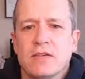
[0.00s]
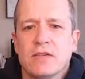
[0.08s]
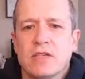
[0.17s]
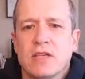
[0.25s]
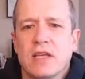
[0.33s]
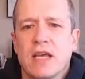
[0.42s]
you'll
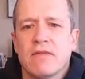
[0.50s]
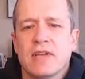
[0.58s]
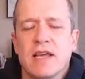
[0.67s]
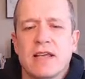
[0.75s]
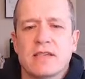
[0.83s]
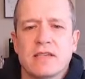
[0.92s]
see that you have
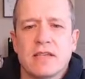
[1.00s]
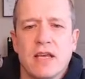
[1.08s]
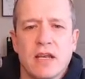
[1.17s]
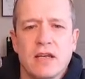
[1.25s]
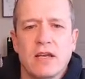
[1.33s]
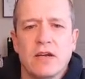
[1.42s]
a nice
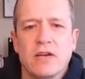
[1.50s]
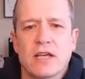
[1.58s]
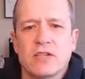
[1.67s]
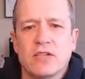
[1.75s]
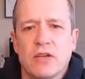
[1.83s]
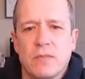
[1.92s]
stand here
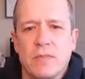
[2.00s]
next to your